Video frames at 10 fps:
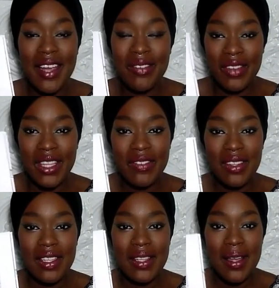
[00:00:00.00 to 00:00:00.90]
I really
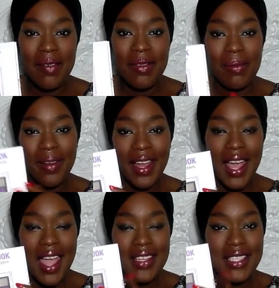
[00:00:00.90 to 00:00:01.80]
really love the Bright
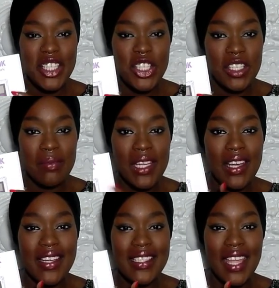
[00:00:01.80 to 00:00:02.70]
Eye Edition
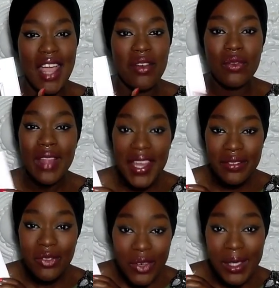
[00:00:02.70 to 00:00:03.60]
because they have a lot
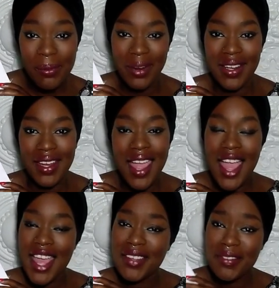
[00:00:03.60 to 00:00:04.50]
of really pretty
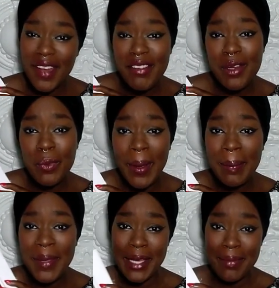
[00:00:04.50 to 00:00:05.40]
and very
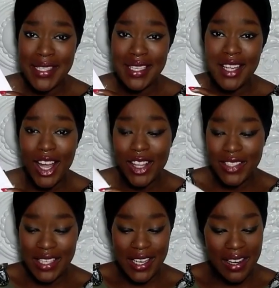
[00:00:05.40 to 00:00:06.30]
well pigmented
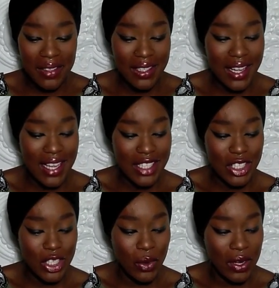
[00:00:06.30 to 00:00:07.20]
colors here. I want to go ahead and
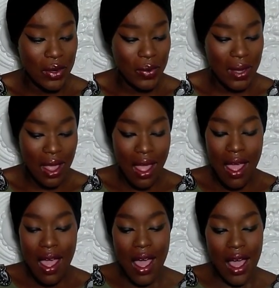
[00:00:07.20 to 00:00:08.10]
show you.
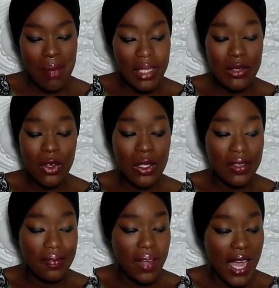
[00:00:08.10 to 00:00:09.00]
Um, these are
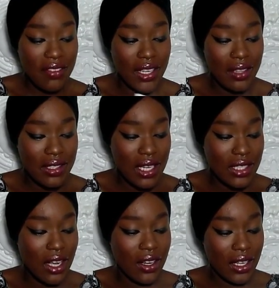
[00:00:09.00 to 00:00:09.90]
only five dollars
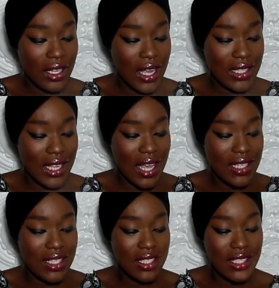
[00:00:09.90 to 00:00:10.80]
at Target, as I
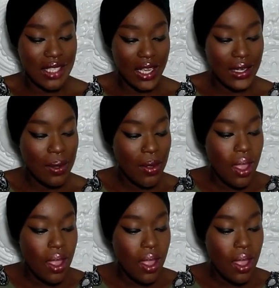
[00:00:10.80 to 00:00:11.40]
just said,